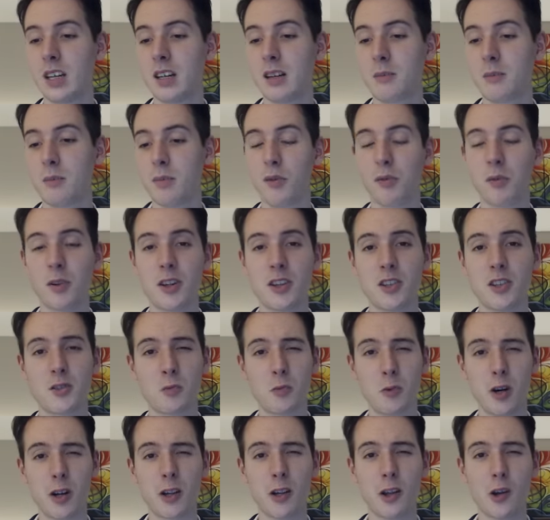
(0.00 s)
both players
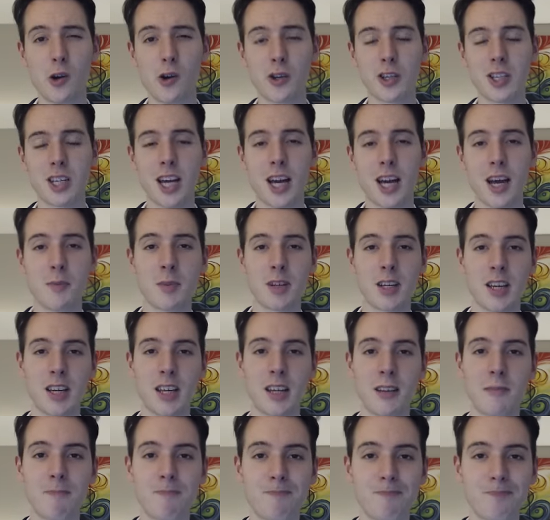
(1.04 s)
were low on time again,
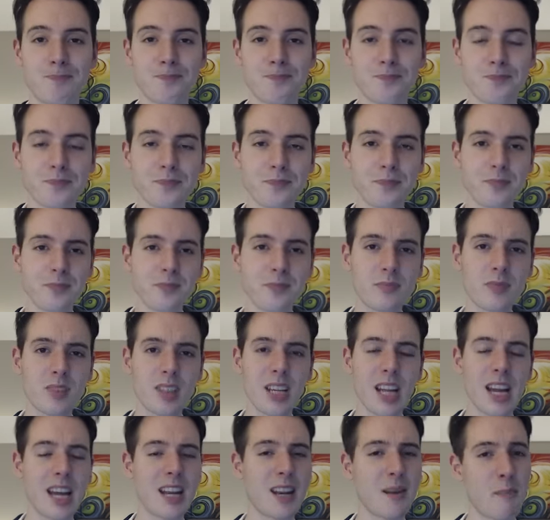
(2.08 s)

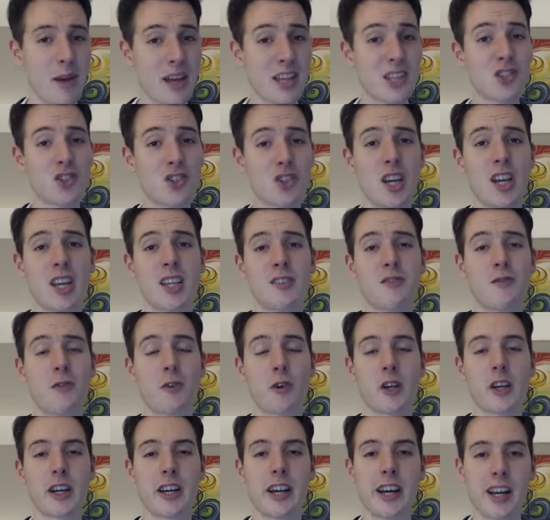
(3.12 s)
and the best chance for
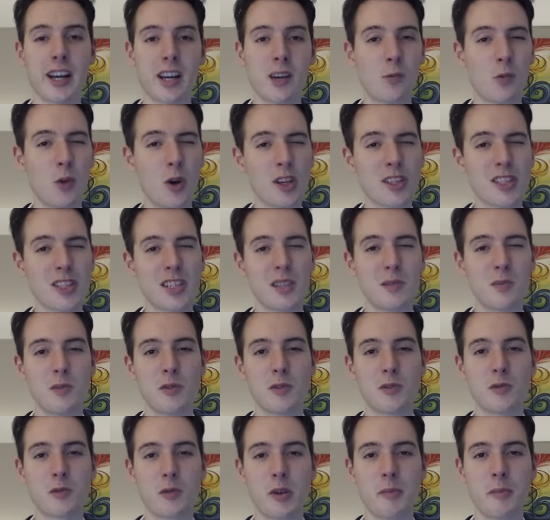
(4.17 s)
Karjakin was this
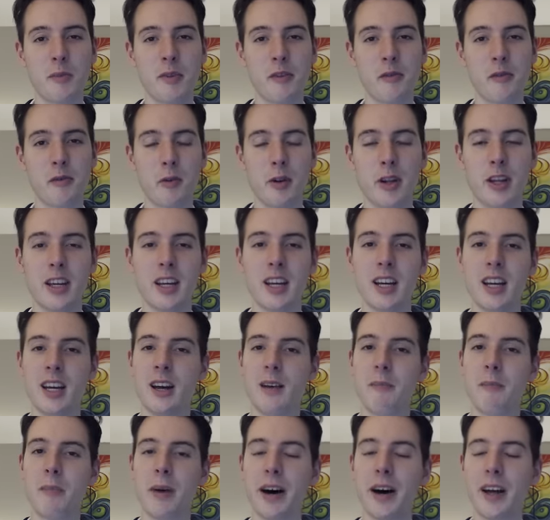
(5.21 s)
move queen b three,
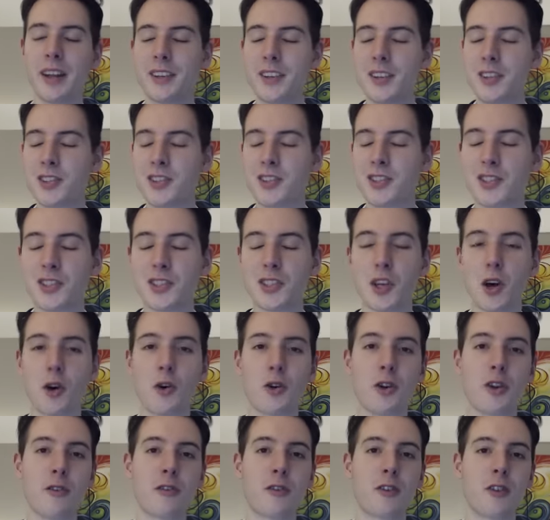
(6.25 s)
but so
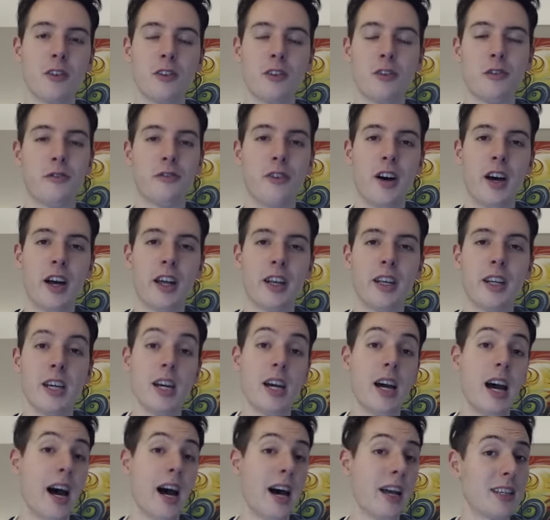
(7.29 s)
difficult to find.
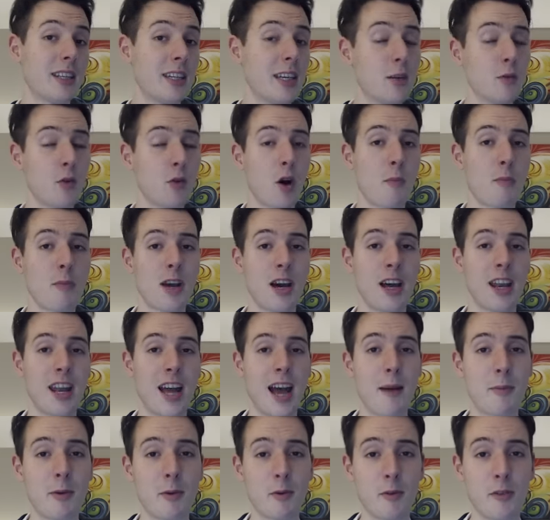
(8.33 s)
And he won't be
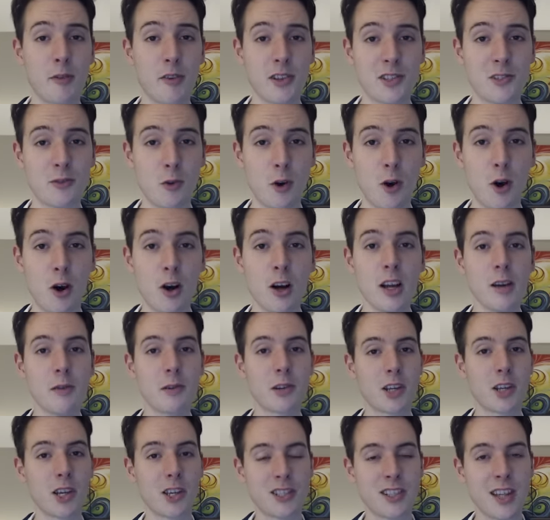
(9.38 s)
unhappy with his draw,
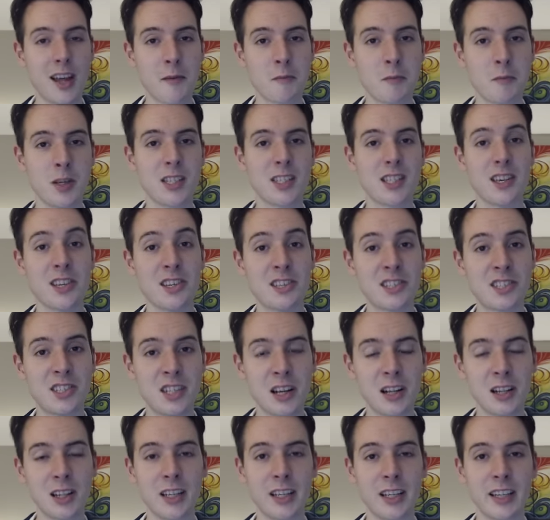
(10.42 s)
because that means he's
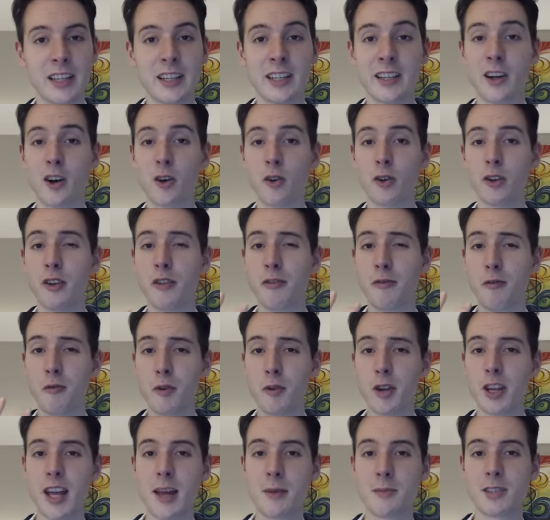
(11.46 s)
still leading. There are only three
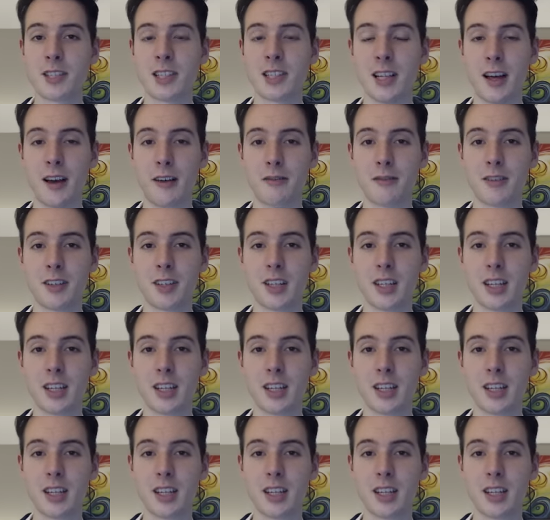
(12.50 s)
games left,